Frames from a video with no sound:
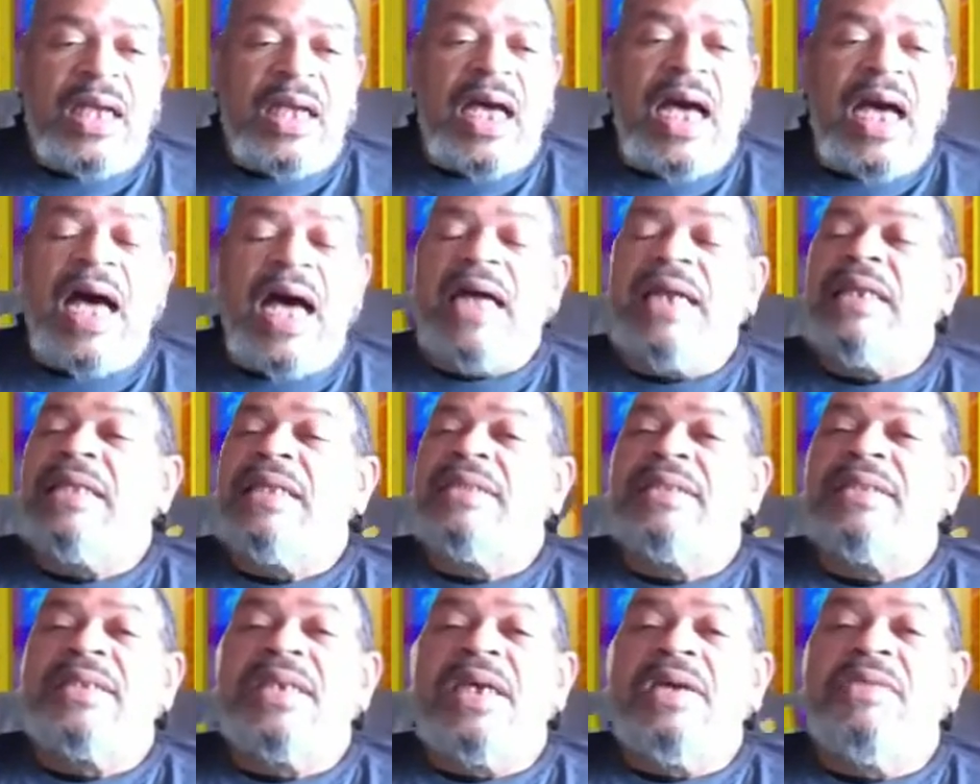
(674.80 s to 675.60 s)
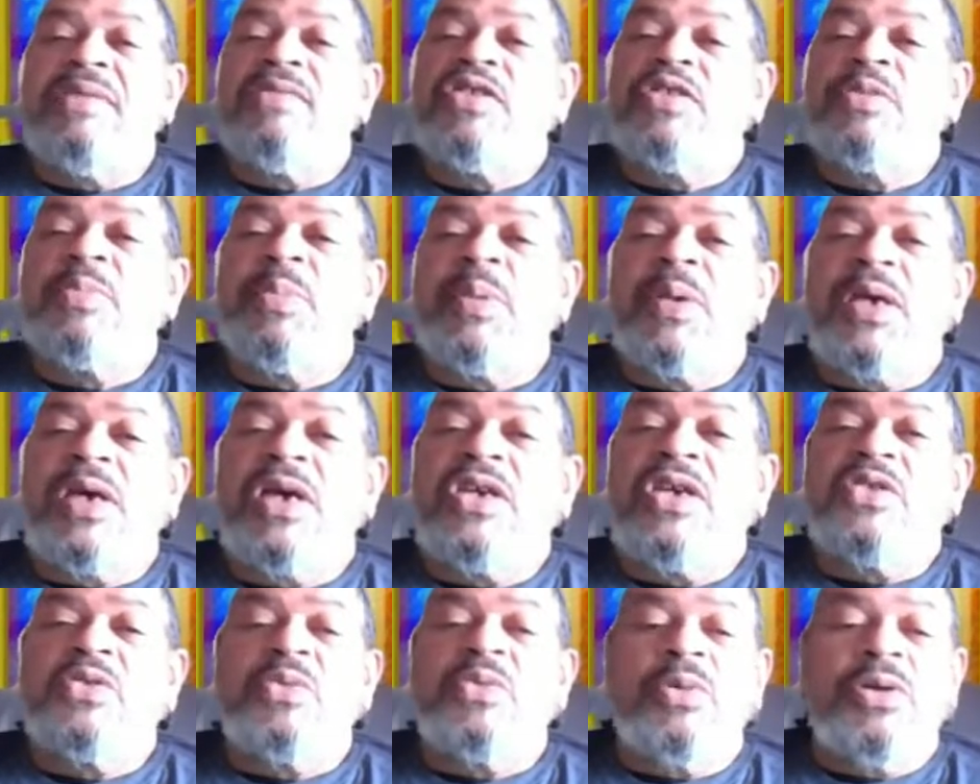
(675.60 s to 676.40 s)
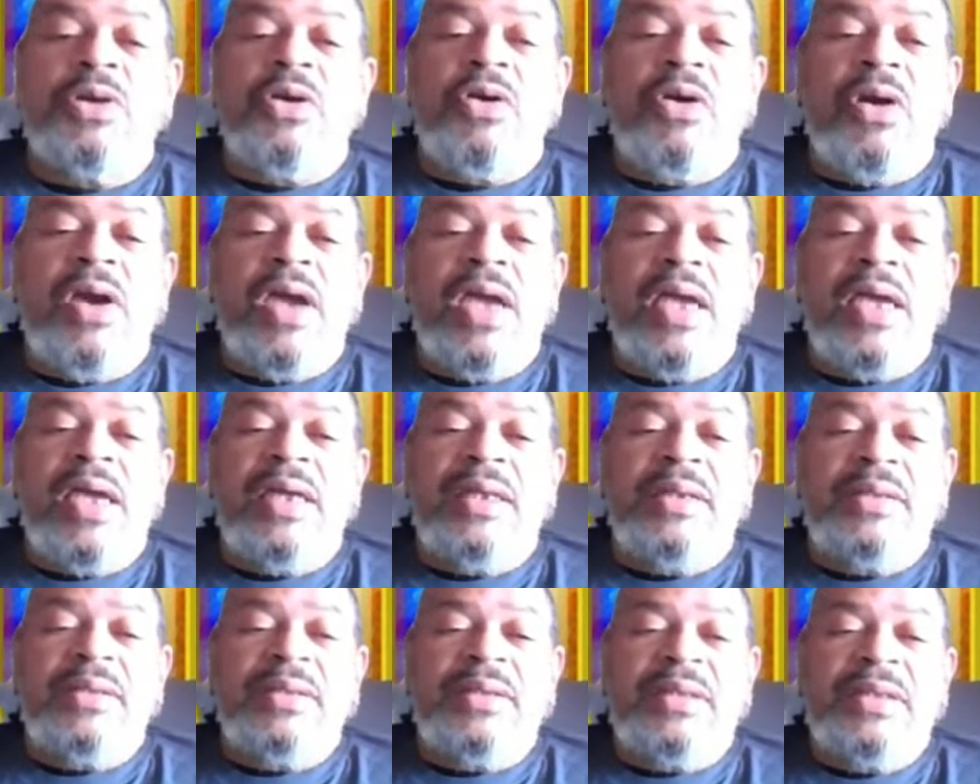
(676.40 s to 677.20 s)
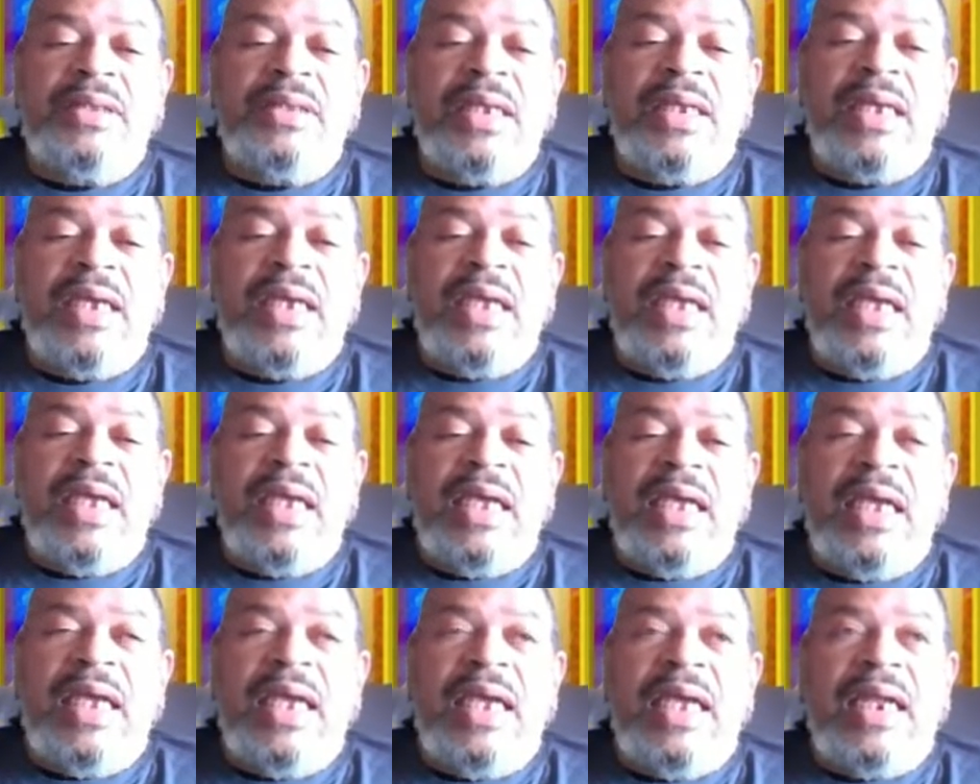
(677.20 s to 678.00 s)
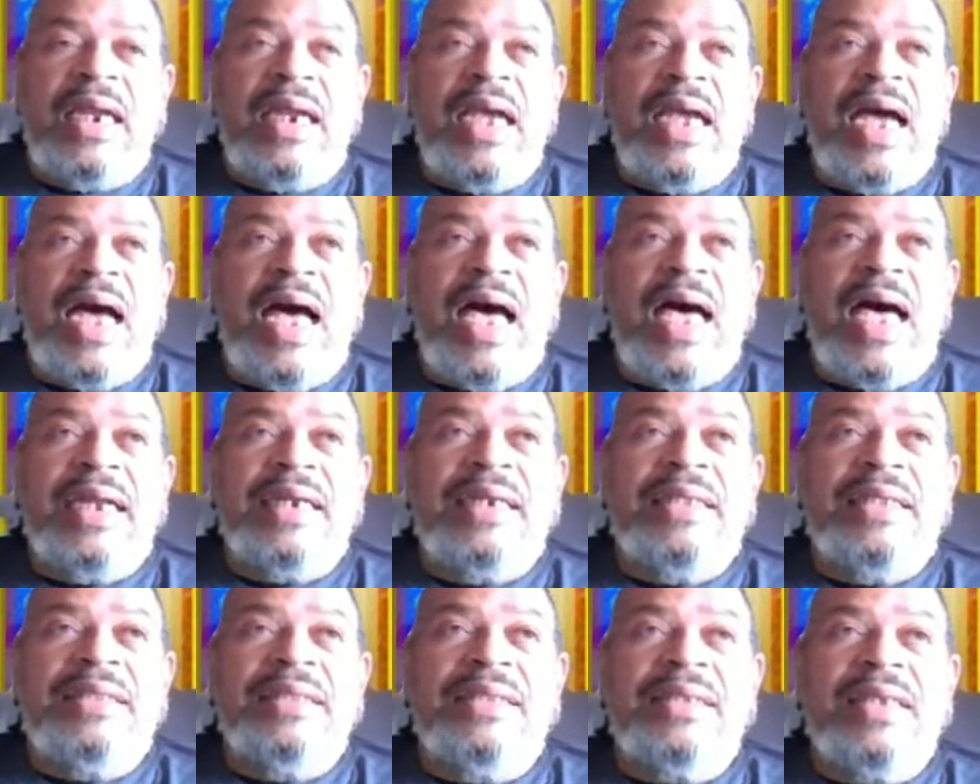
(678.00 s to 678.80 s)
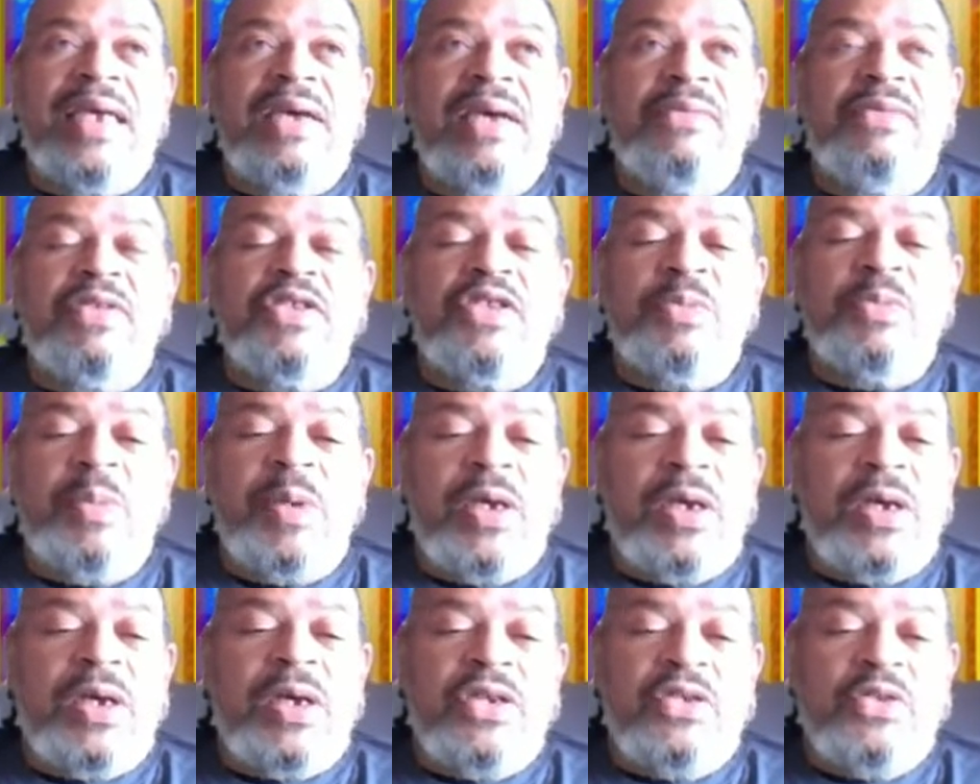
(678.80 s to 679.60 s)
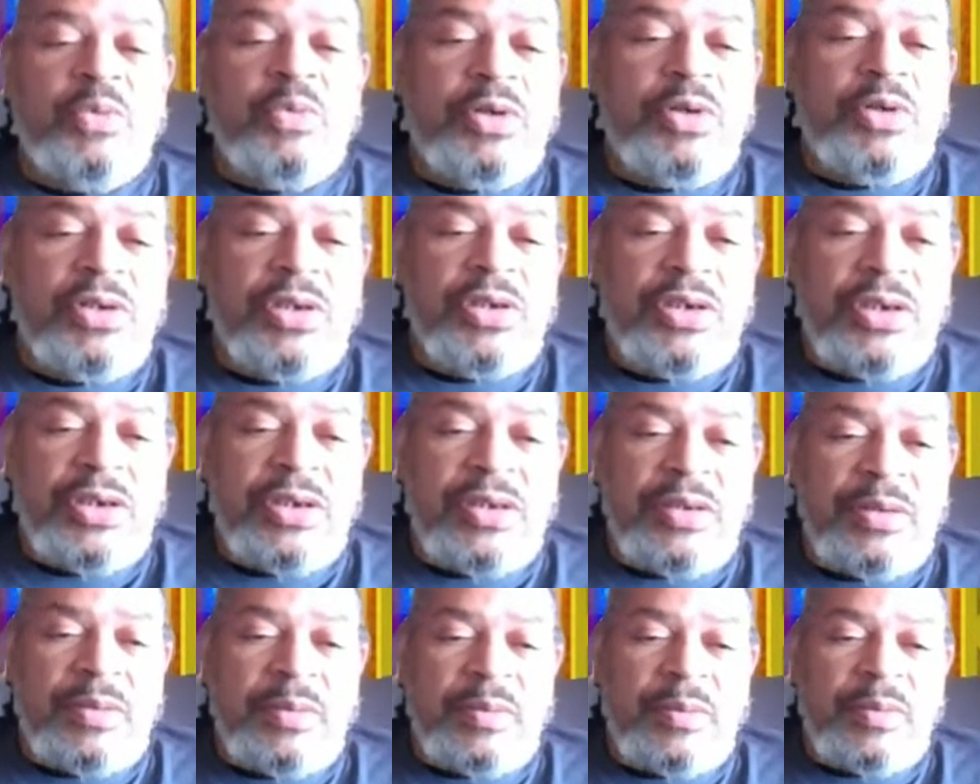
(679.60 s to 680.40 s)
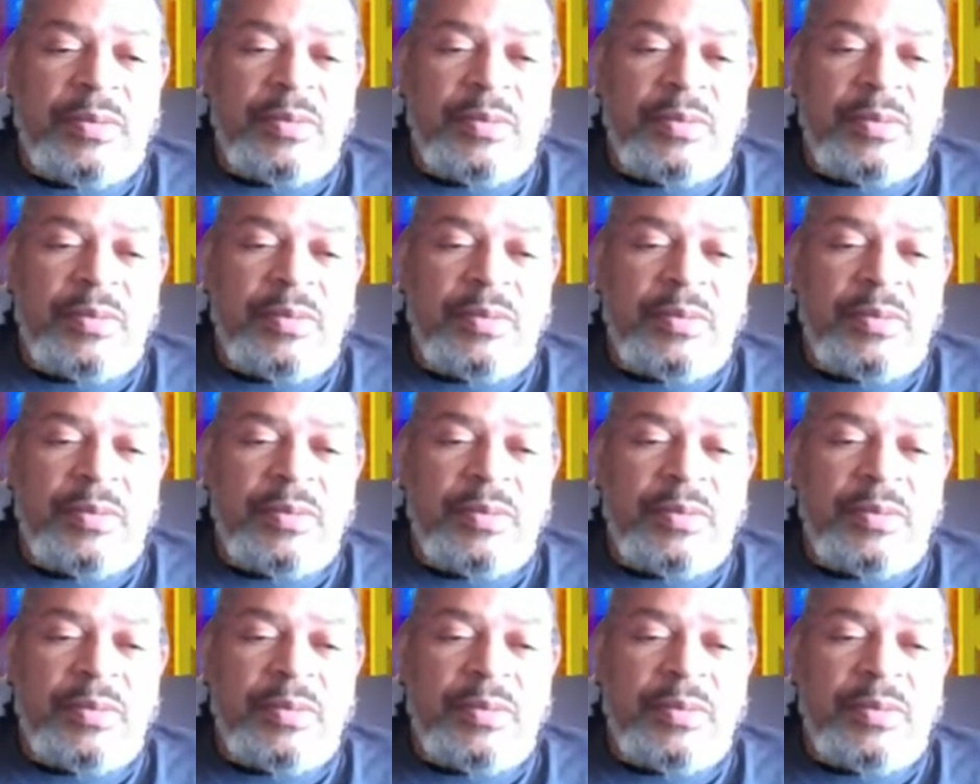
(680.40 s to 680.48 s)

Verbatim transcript: God didn't save us because we're grand, and God didn't save us because we're good.